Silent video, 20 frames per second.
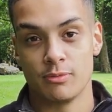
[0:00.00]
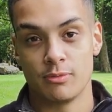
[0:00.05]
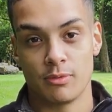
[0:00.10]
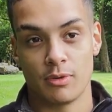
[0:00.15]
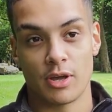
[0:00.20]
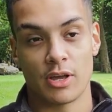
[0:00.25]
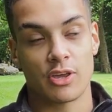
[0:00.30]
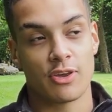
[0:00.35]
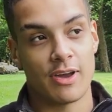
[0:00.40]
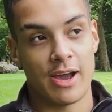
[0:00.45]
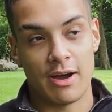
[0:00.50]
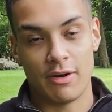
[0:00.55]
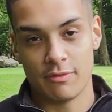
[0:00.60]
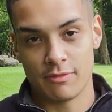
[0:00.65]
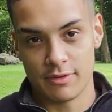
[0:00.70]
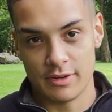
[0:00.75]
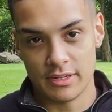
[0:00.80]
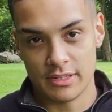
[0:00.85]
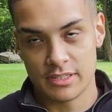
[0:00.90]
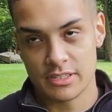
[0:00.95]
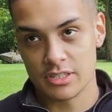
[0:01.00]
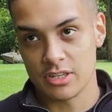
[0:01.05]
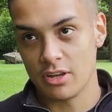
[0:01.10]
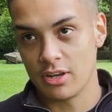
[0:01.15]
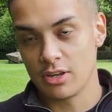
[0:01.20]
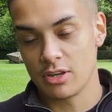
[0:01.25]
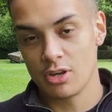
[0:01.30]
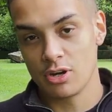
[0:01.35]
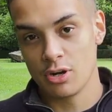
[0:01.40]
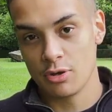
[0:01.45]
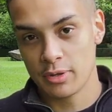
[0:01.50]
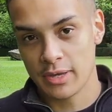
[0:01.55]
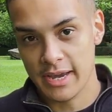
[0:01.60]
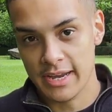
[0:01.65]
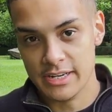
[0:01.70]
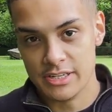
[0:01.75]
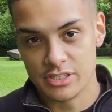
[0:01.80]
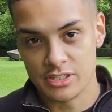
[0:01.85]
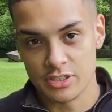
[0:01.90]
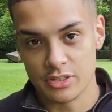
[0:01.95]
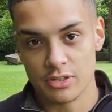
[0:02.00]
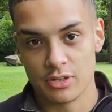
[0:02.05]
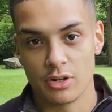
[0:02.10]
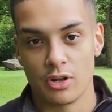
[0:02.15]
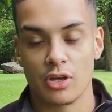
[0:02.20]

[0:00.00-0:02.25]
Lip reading: like your outfits, like your location,